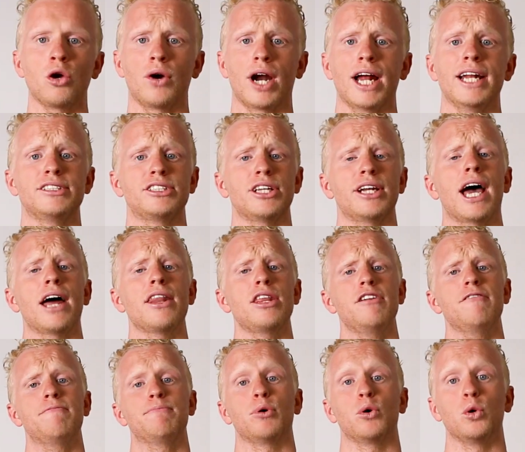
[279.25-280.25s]
Alrighty, so now that
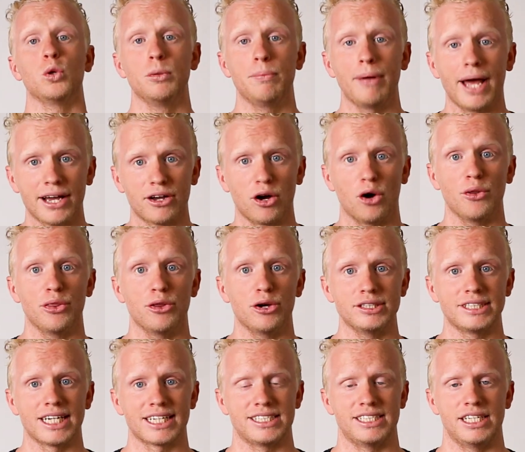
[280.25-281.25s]
you've pulled back on
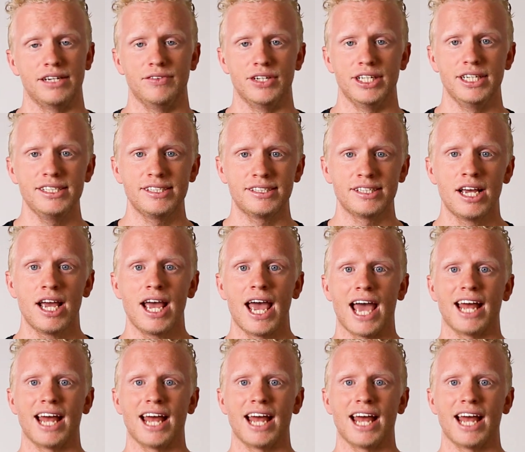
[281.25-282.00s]
those activities